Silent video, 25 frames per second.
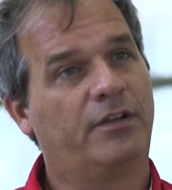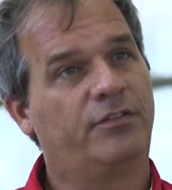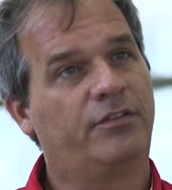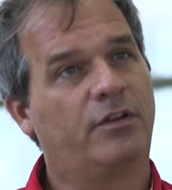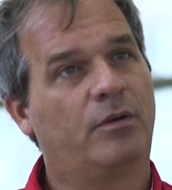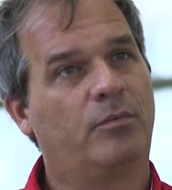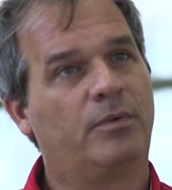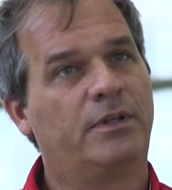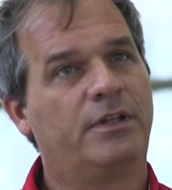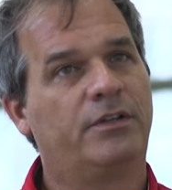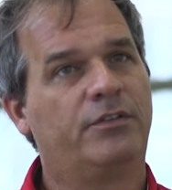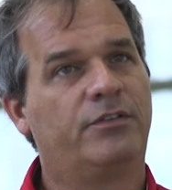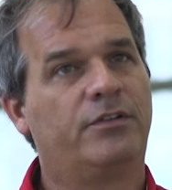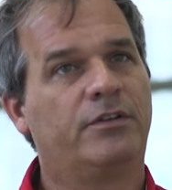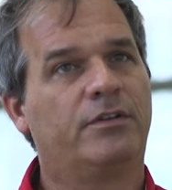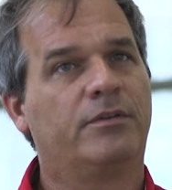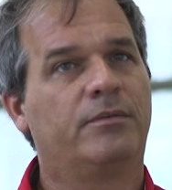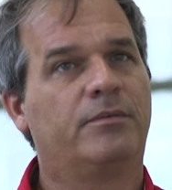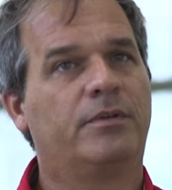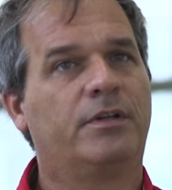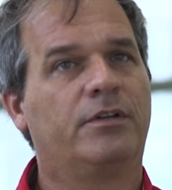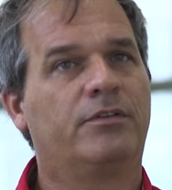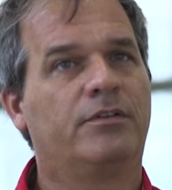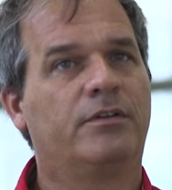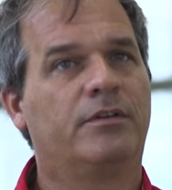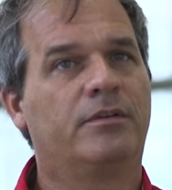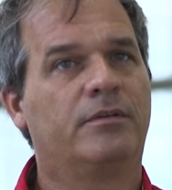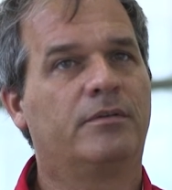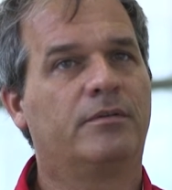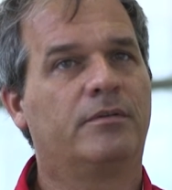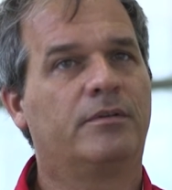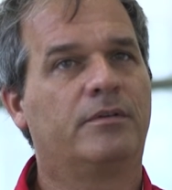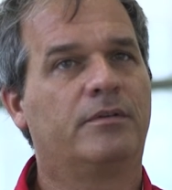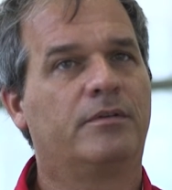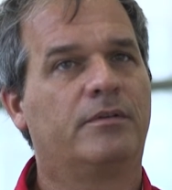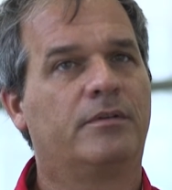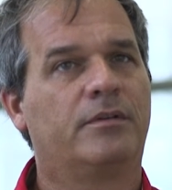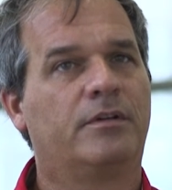I saw, well, there's, a, there's, a,
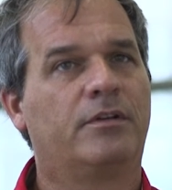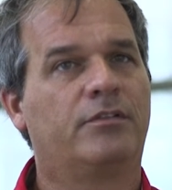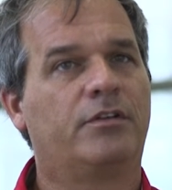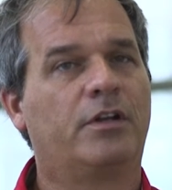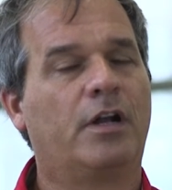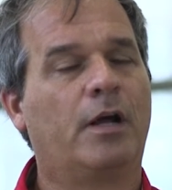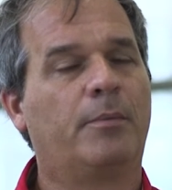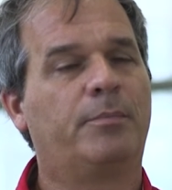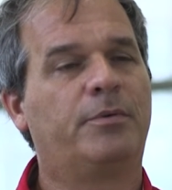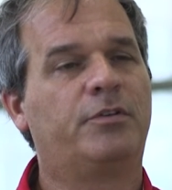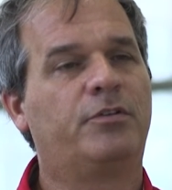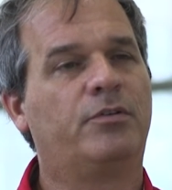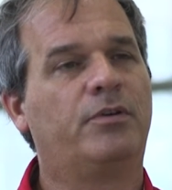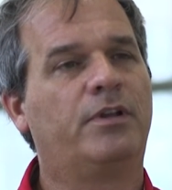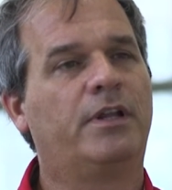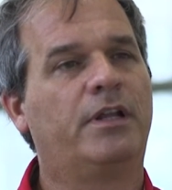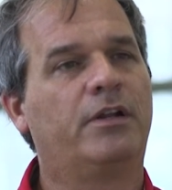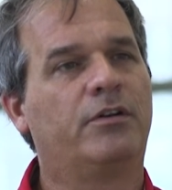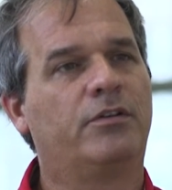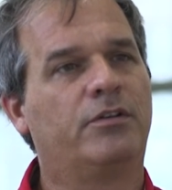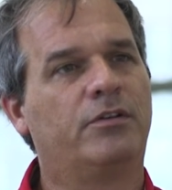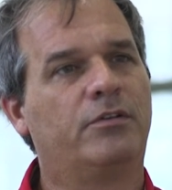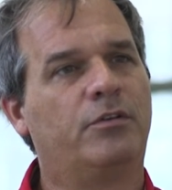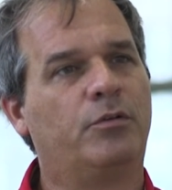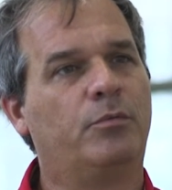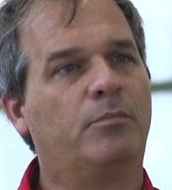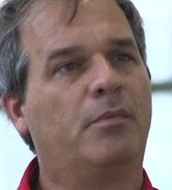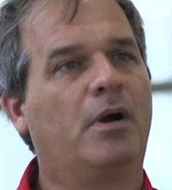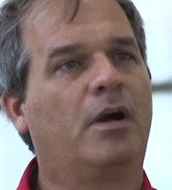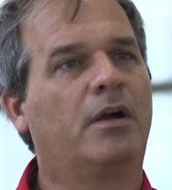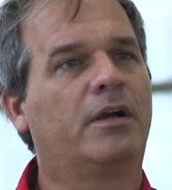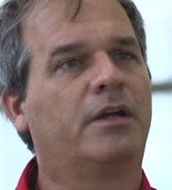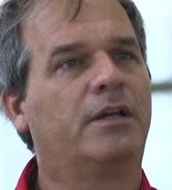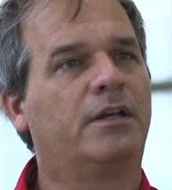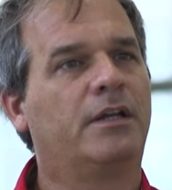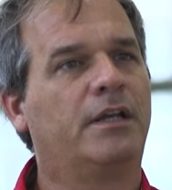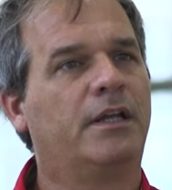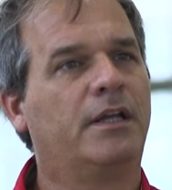there's an opportunity here to do
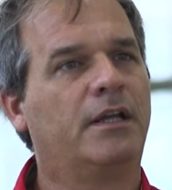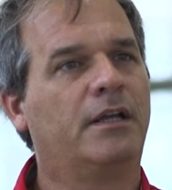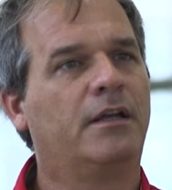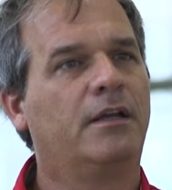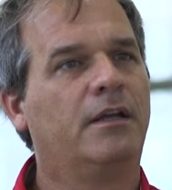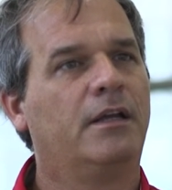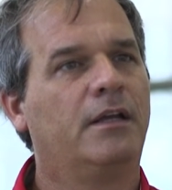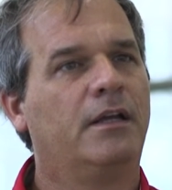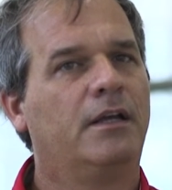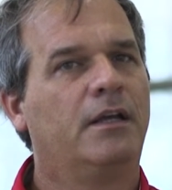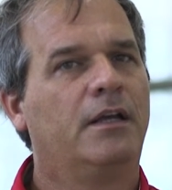marketing